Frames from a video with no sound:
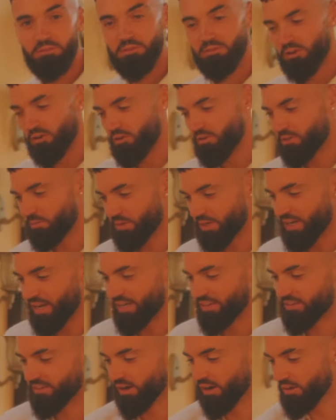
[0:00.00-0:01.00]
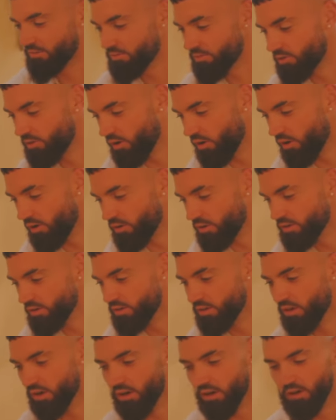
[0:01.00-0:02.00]
the dough into baguettes I've got
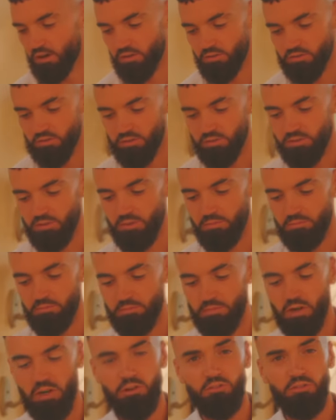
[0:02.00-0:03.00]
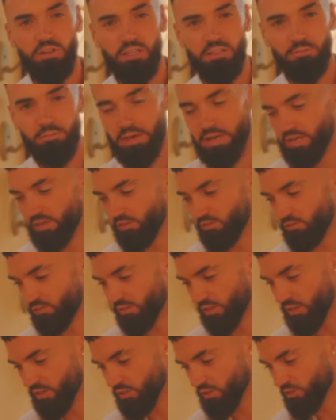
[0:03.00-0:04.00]
uh, just some a grease baking
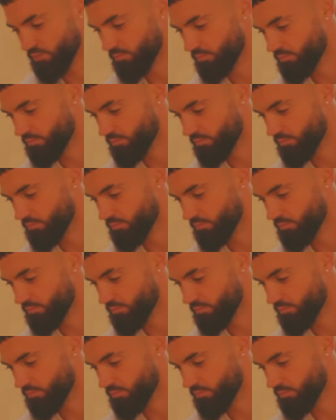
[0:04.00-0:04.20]
dish